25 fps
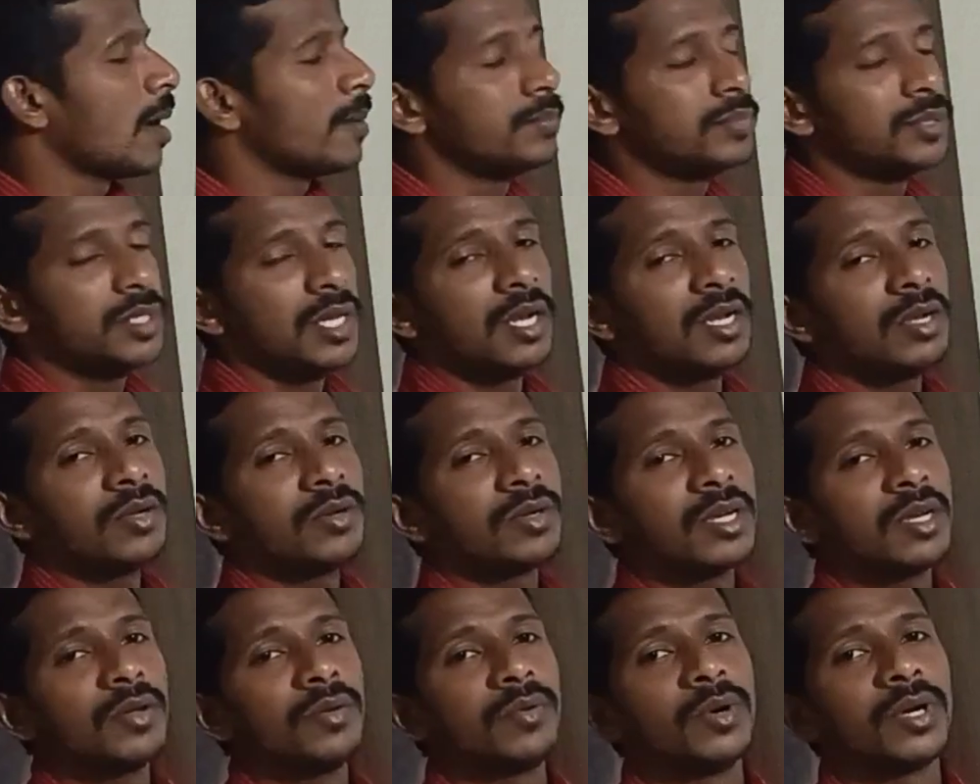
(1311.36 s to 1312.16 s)

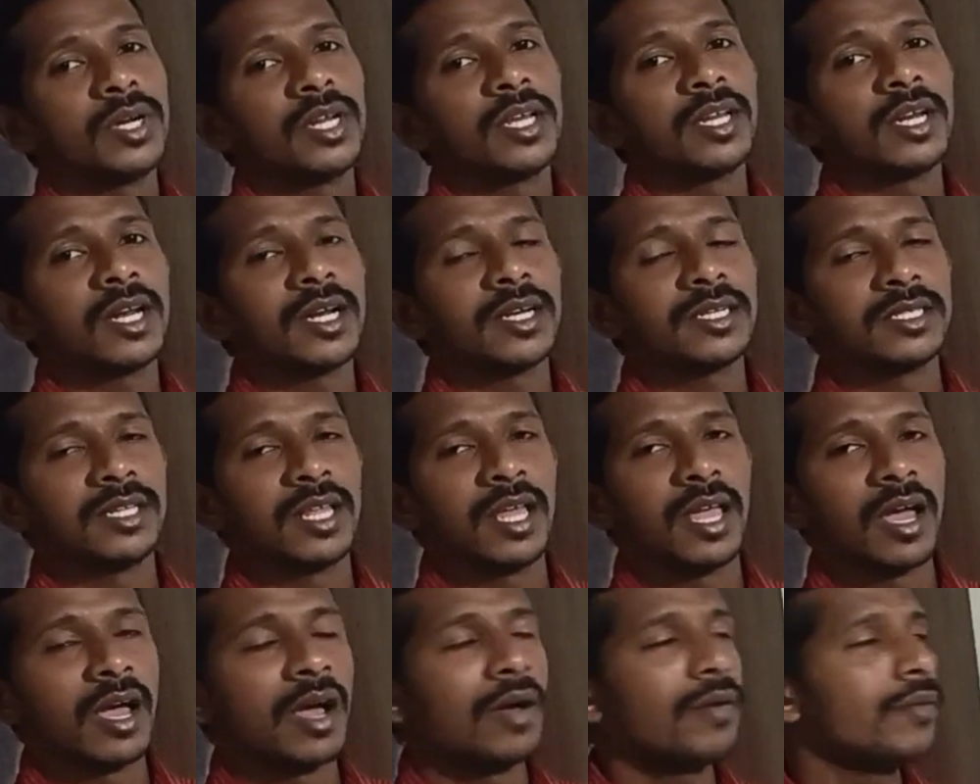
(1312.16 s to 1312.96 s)
absolutely voting rights
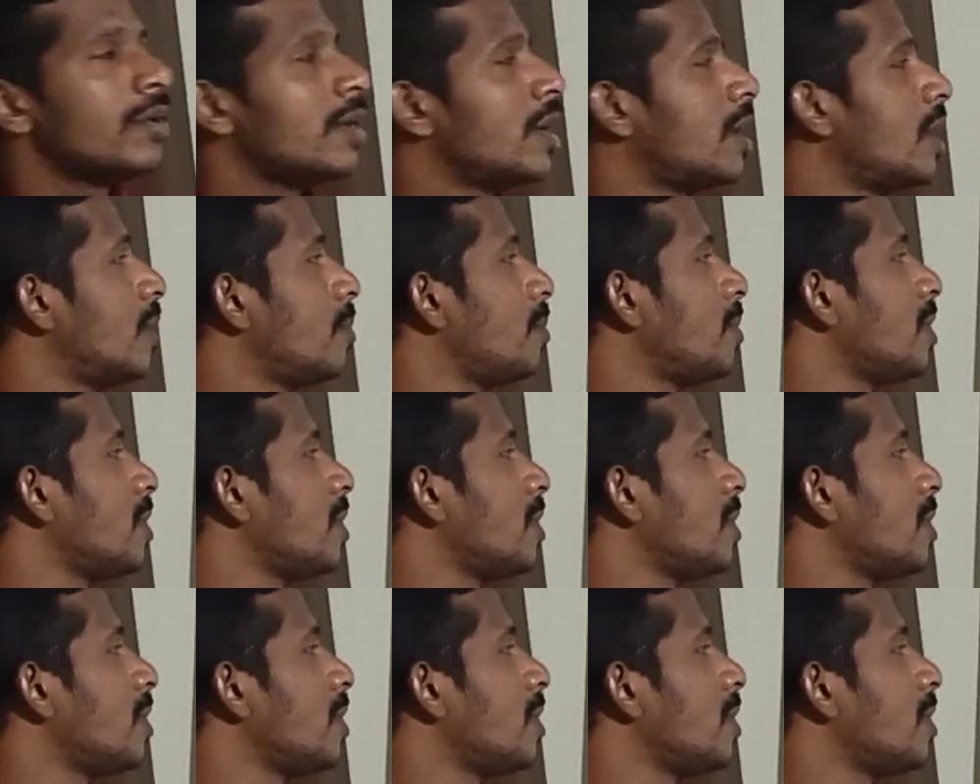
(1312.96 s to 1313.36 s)
they have.